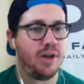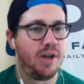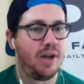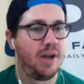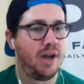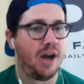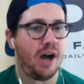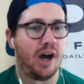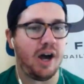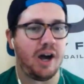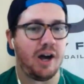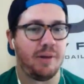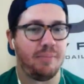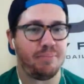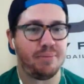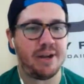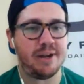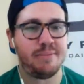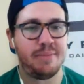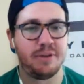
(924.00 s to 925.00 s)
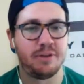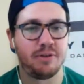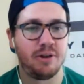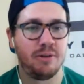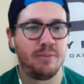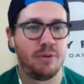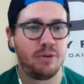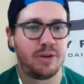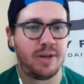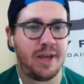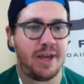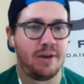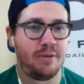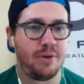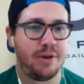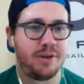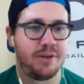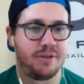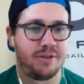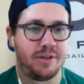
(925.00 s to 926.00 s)
uh, Brad Miller I'm okay
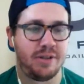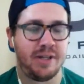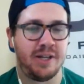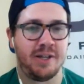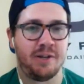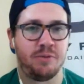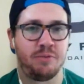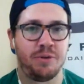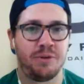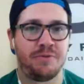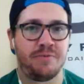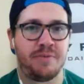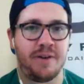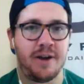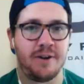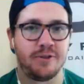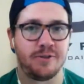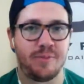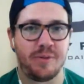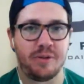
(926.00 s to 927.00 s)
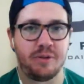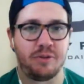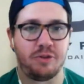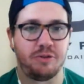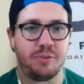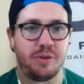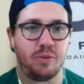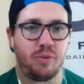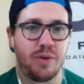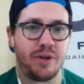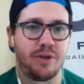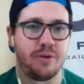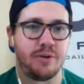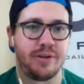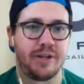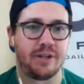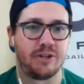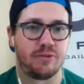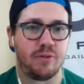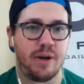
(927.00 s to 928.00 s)
with, and, and with Fiers being a little bit weaker
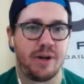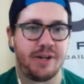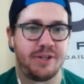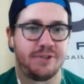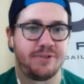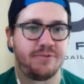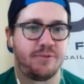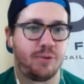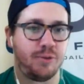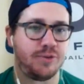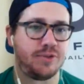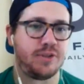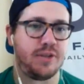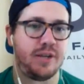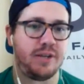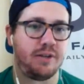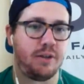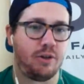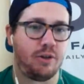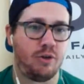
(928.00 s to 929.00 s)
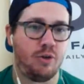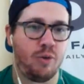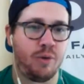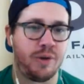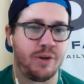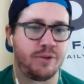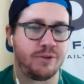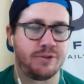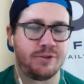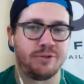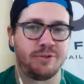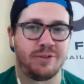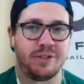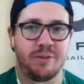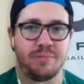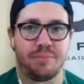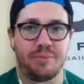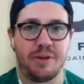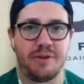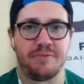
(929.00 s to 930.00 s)
against righties, Forsythe and Longoria are certainly in
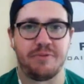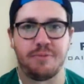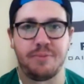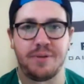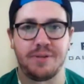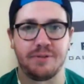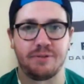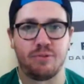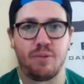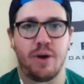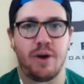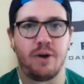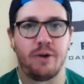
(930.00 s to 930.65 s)
play for me as well.